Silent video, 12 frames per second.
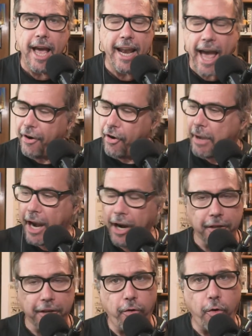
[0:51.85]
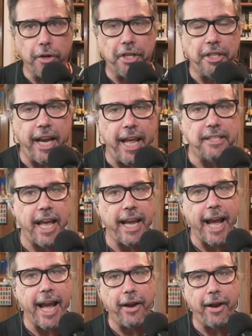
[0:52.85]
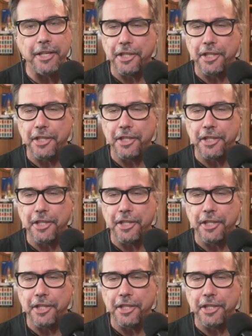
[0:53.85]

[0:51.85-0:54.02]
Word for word: And I don't know, I'm kind of looking forward to today's hangout.